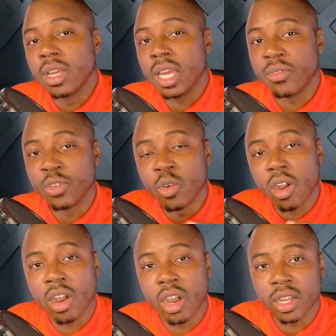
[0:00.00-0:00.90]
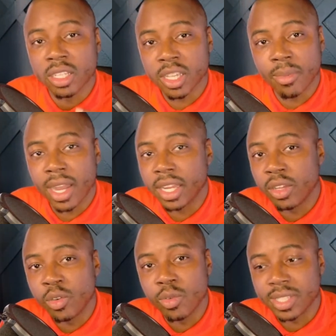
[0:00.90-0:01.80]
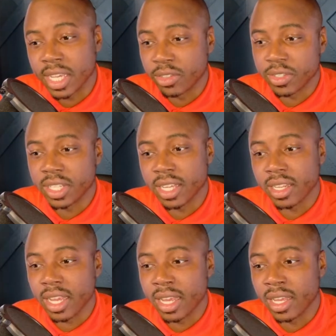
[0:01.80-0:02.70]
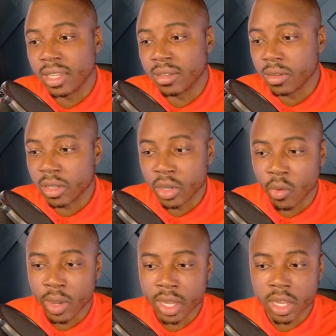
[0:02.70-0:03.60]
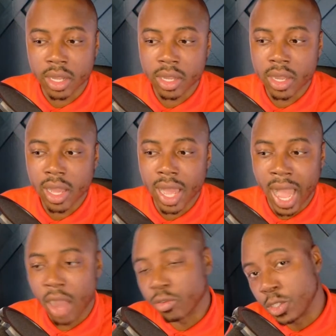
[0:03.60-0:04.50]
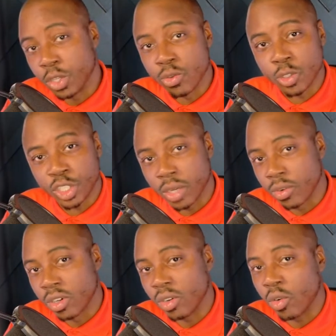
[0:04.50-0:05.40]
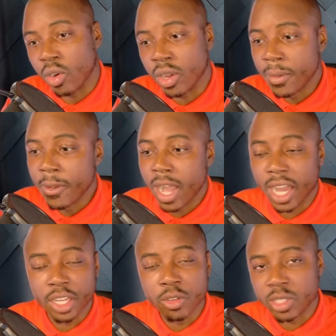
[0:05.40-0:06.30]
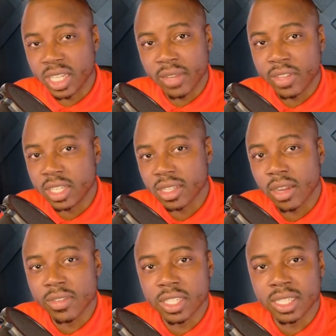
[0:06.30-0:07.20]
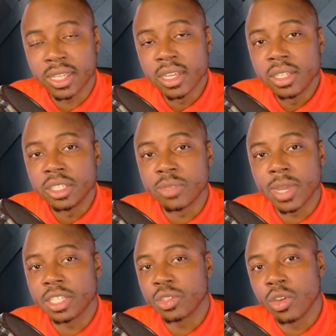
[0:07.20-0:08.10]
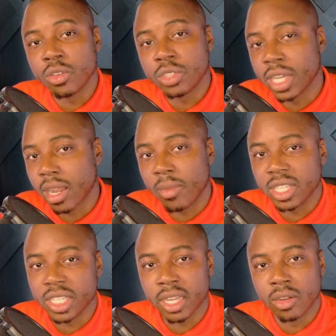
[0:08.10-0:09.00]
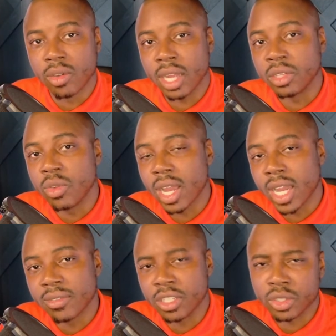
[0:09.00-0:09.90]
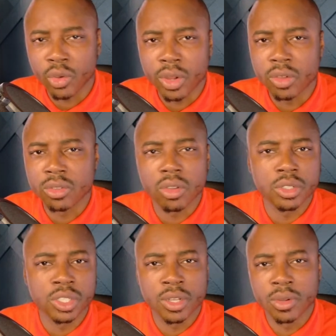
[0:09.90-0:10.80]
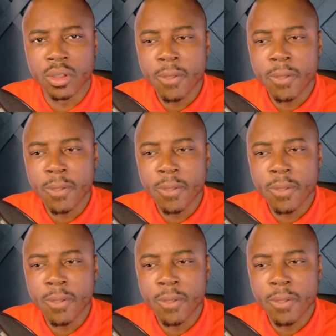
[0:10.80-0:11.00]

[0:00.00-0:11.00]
If you are somebody who is interested in knowing how to use Jira or how to use any of these services, just make sure you check out my channel. I do have tutorials on Jira.